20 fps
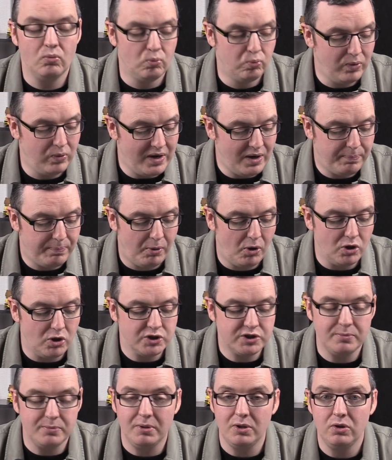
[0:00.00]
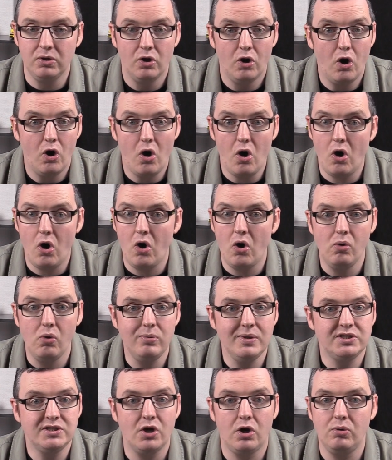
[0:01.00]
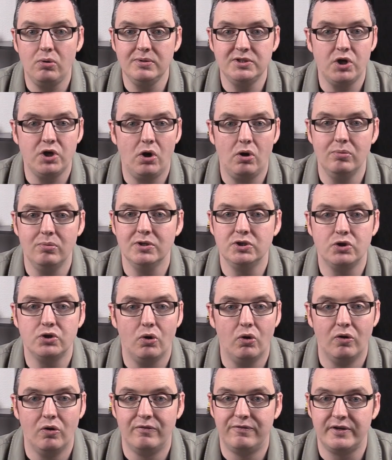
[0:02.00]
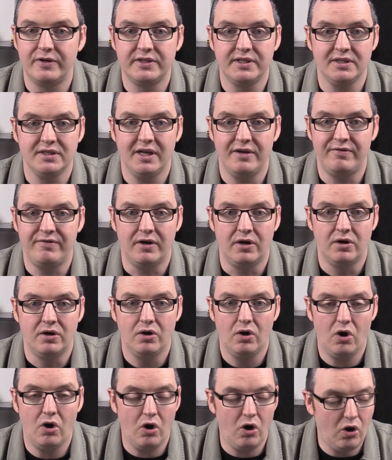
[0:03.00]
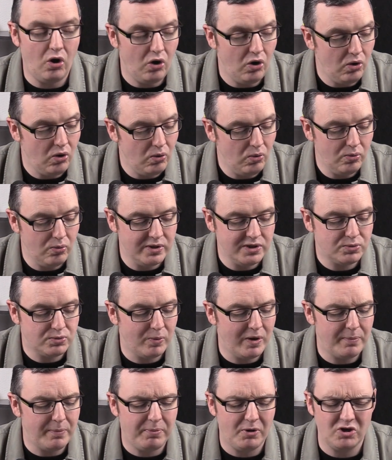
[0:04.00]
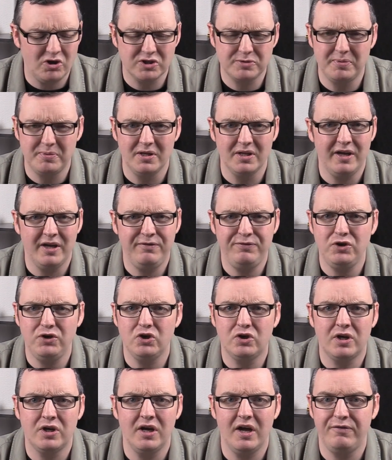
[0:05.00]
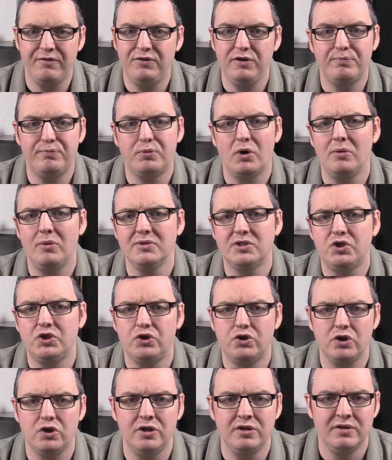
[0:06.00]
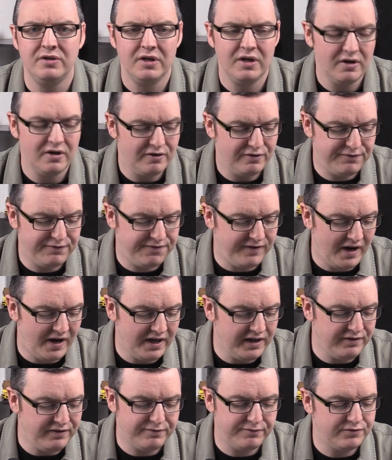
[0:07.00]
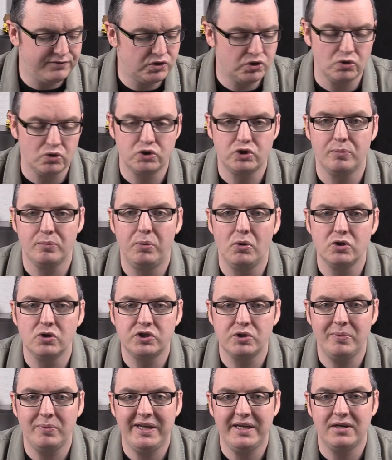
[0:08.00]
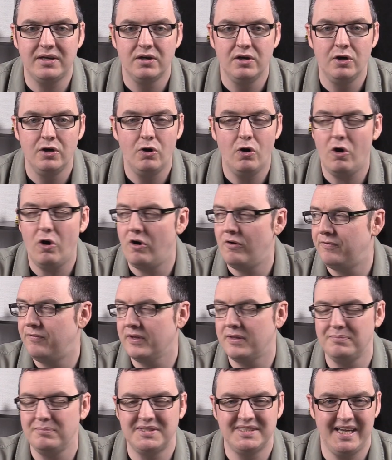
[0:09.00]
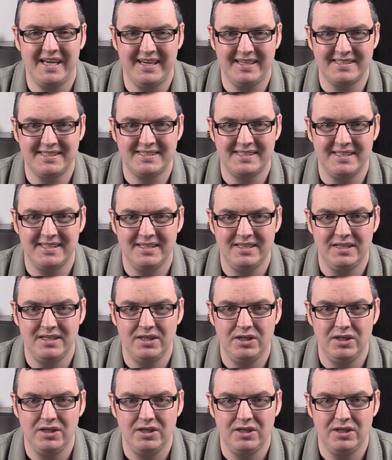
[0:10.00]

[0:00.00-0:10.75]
Where possible, always, always, always over-deliver. Always where possible. If you've promised to doing 5 social posts a week, offer them 6.